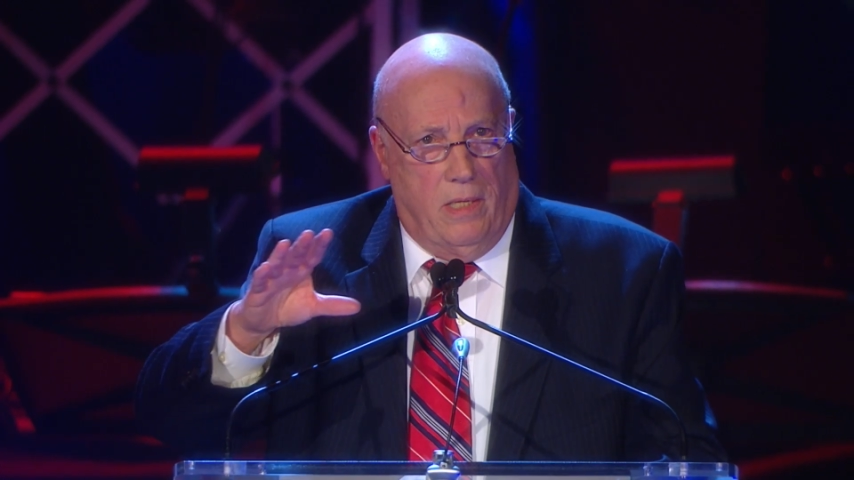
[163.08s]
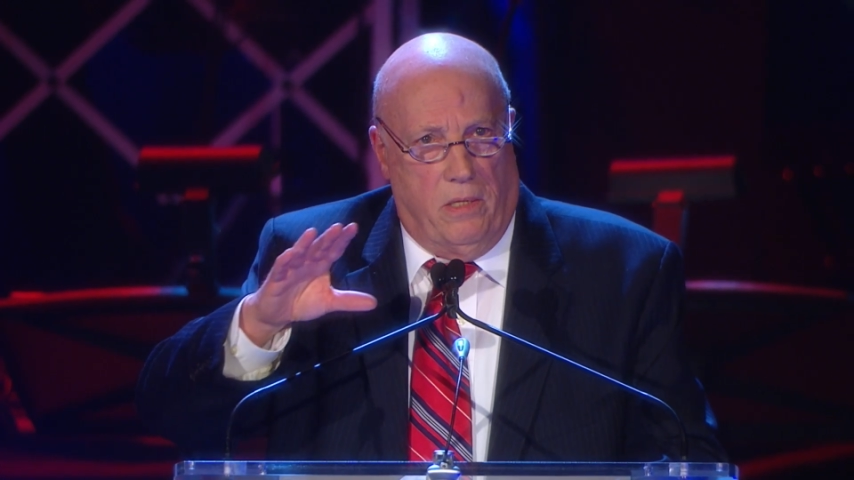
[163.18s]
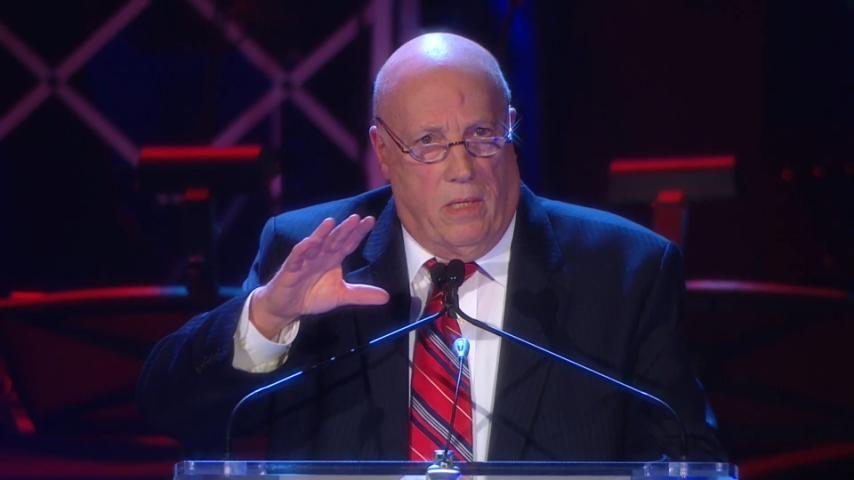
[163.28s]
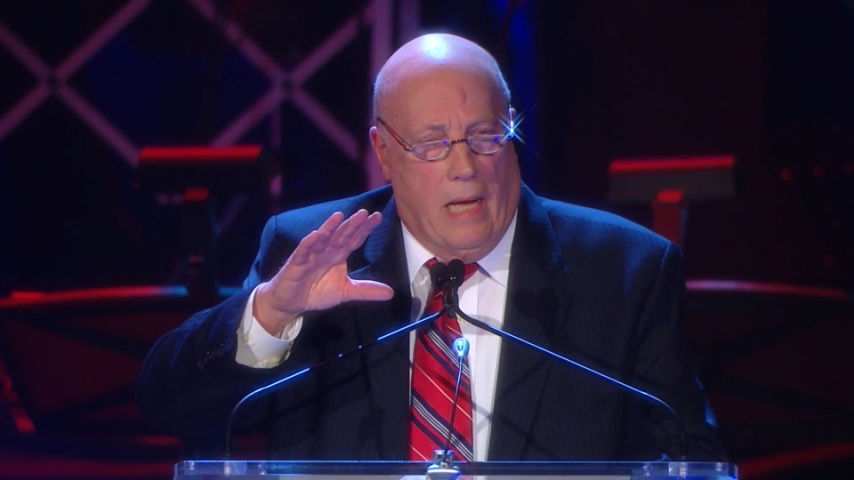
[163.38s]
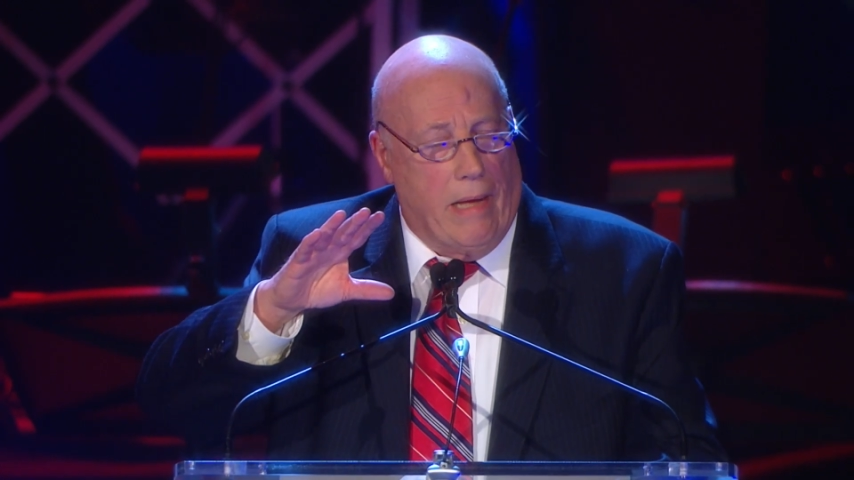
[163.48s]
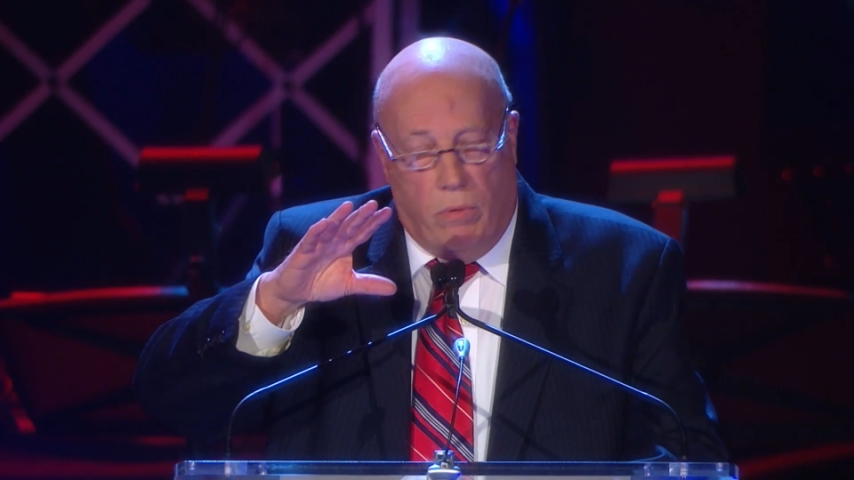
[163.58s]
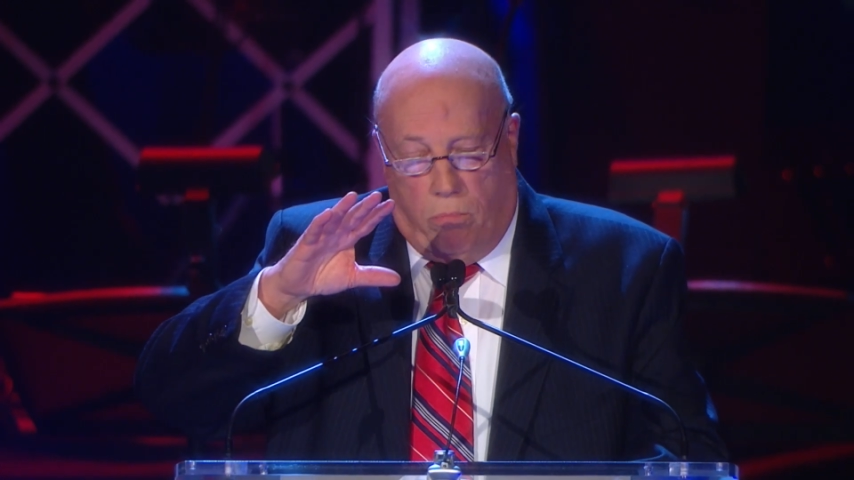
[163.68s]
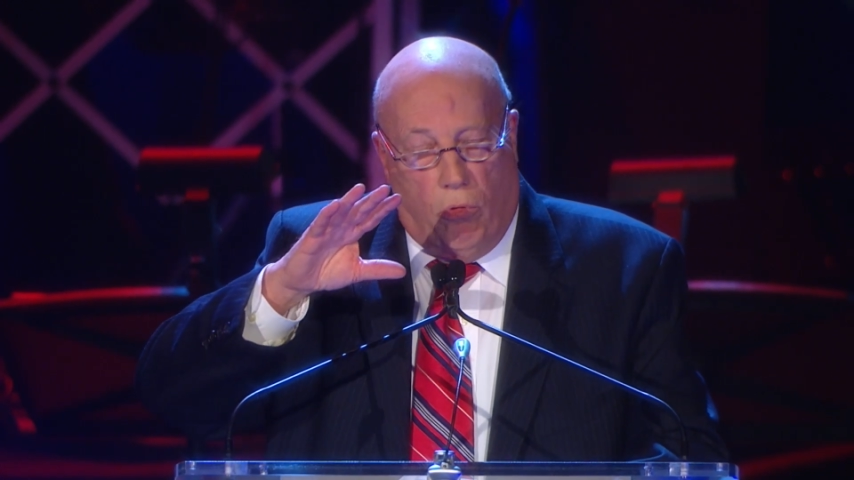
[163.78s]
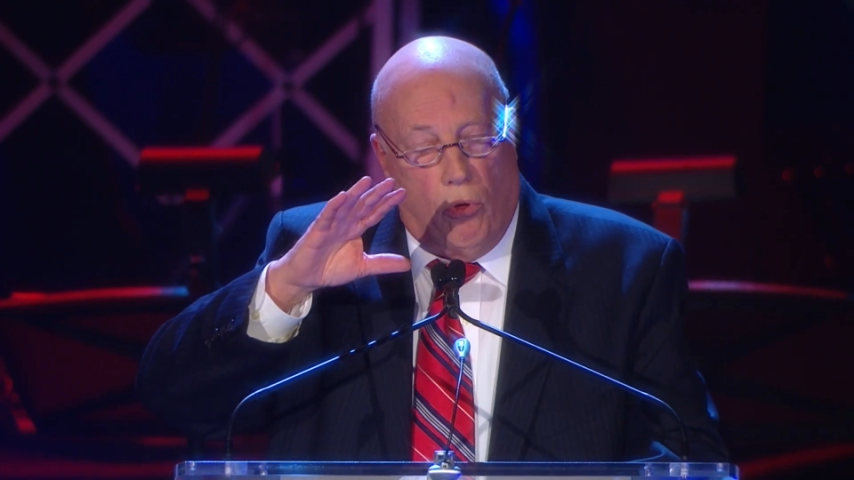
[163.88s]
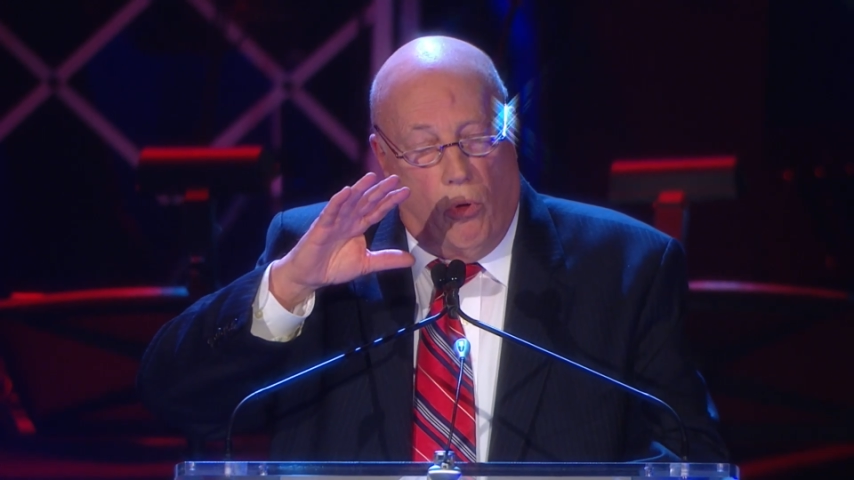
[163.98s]
I would
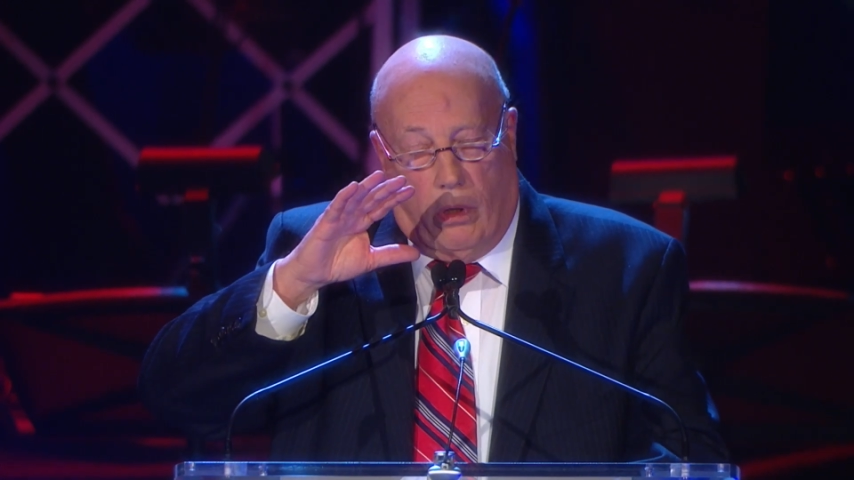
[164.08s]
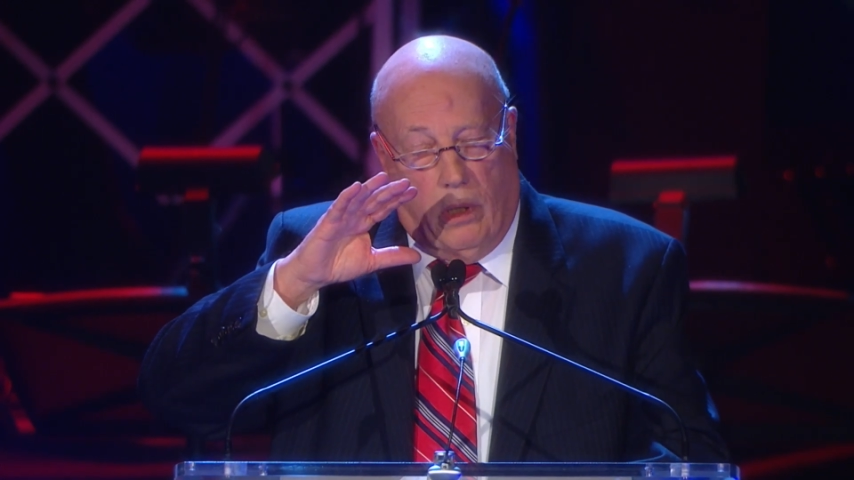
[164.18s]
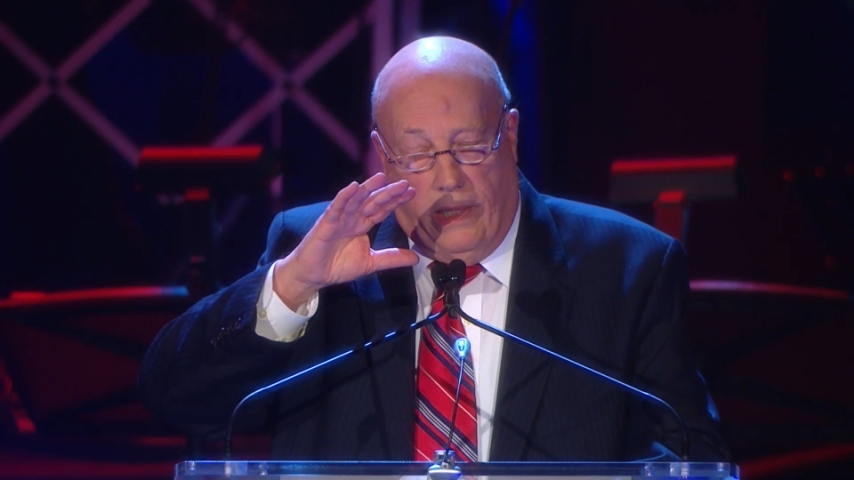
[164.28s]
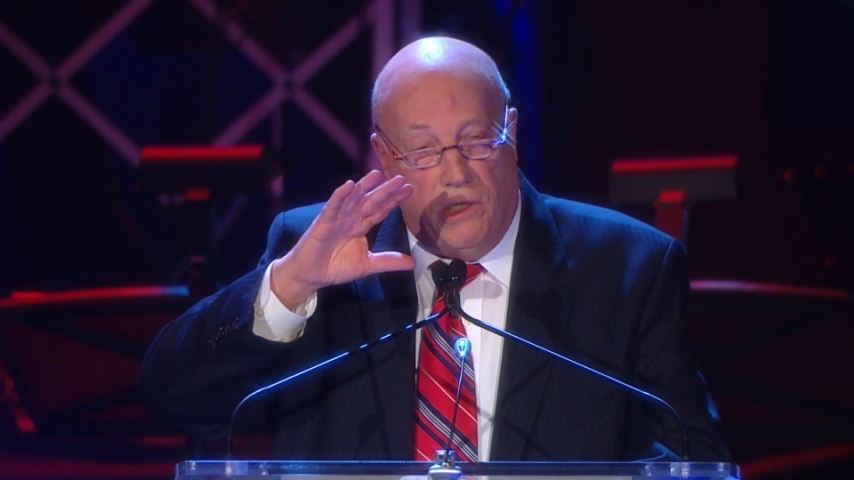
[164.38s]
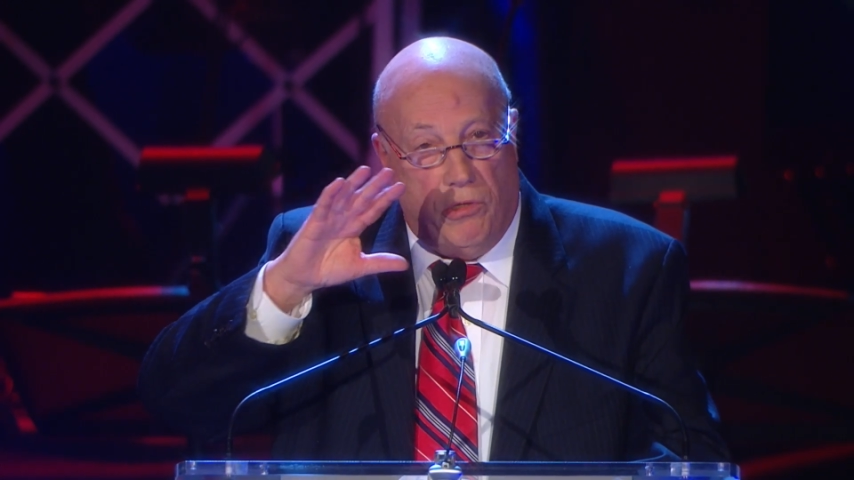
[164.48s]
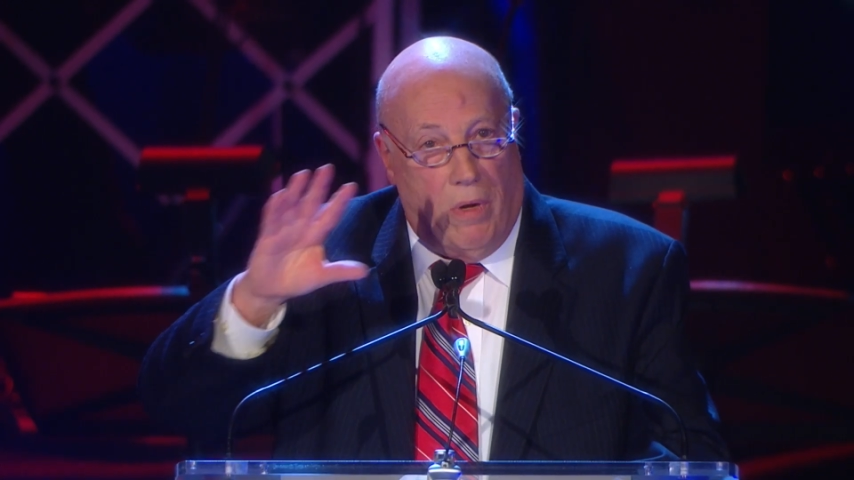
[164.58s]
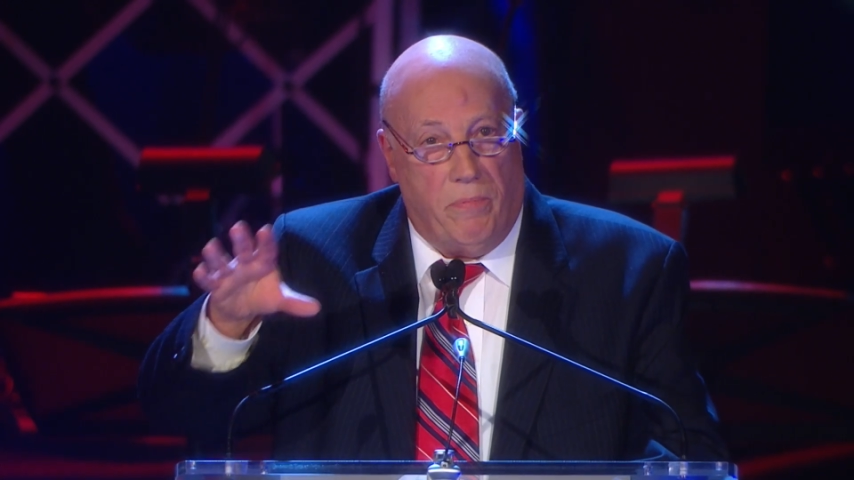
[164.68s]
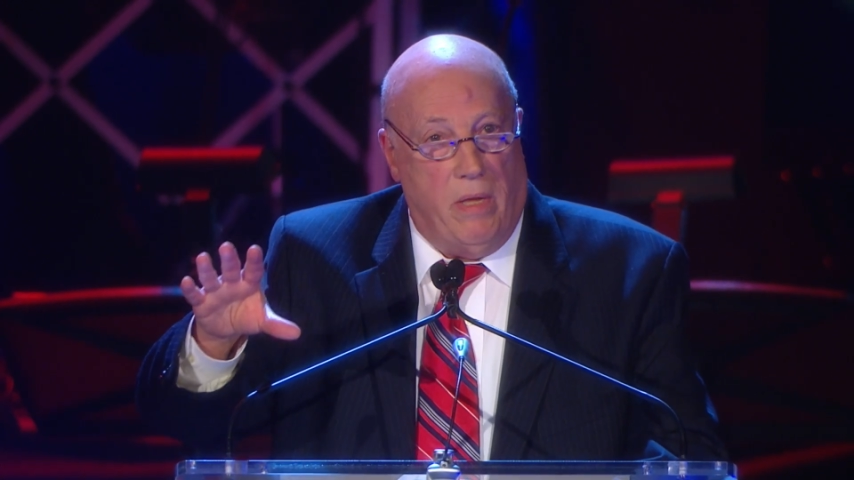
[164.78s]
interrupt